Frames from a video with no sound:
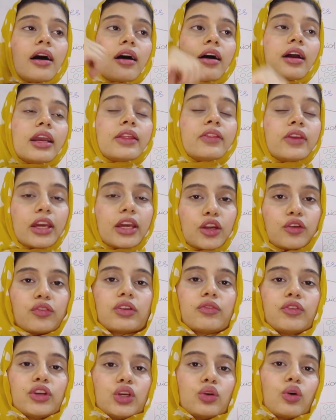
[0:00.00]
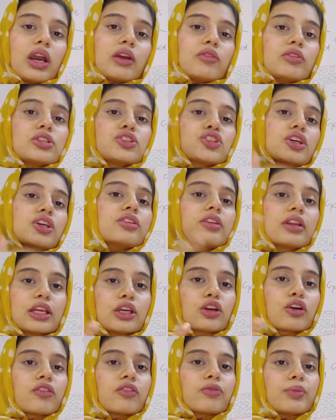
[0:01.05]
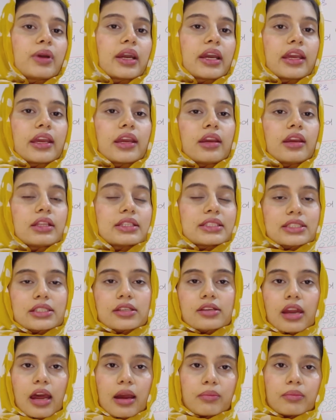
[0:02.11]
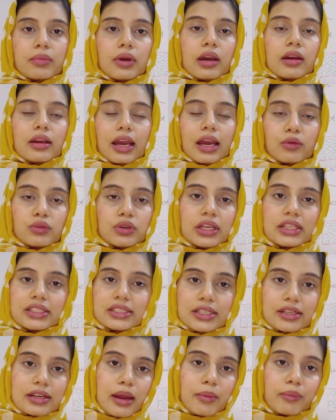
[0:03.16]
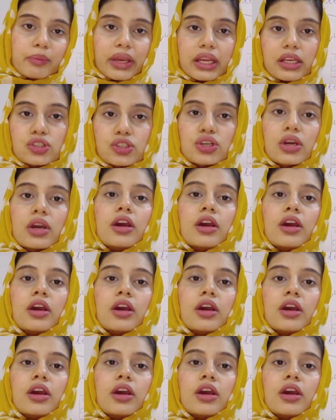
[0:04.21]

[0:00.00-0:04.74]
In the end of the video, I will share the link of my Instagram account, Instagram page,